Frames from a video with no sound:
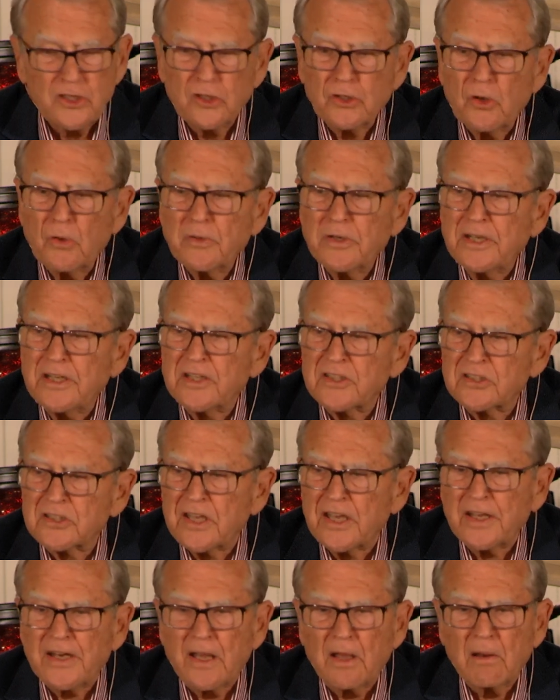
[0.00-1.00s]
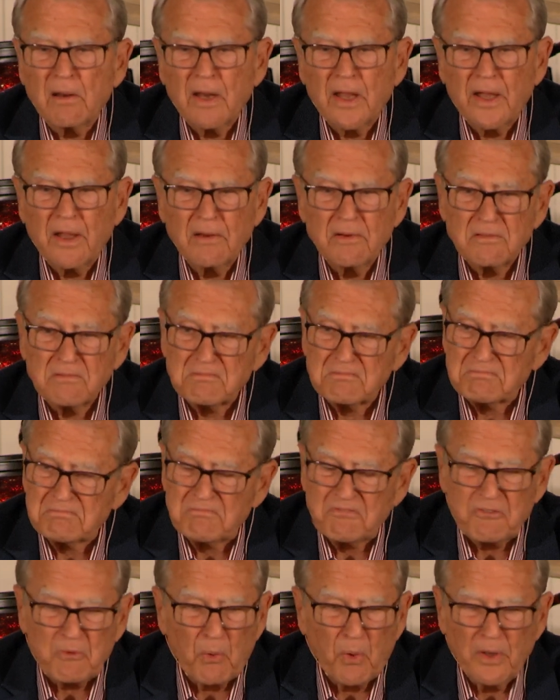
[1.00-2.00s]
You don't need to say it out loud.
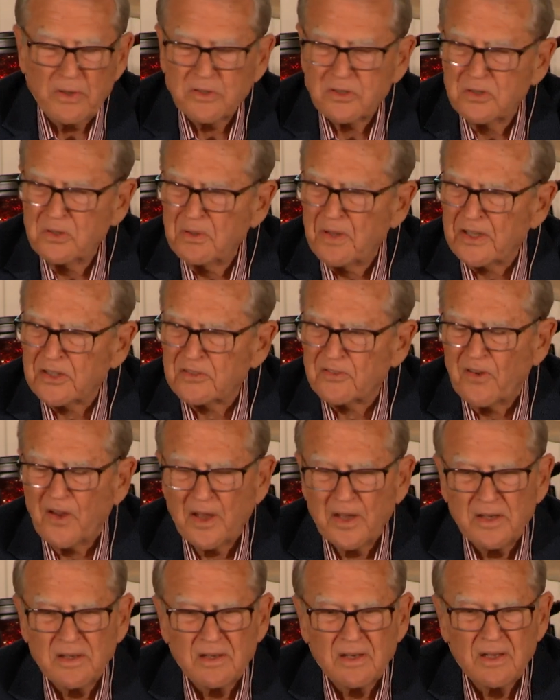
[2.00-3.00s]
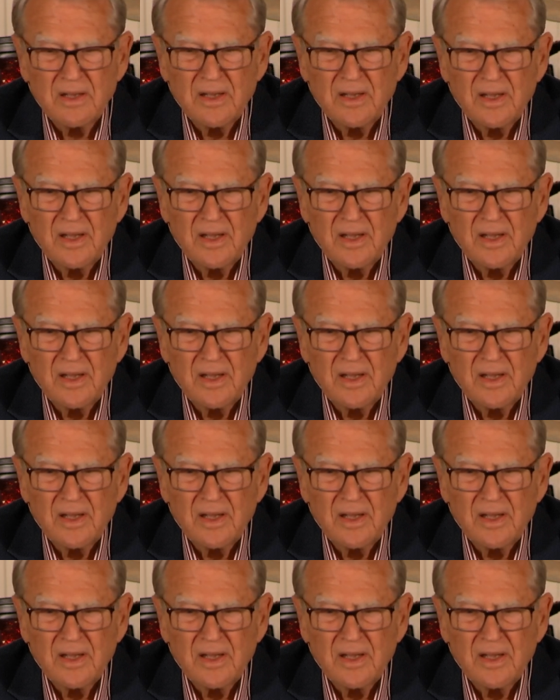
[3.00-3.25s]
If you want to, that's fine.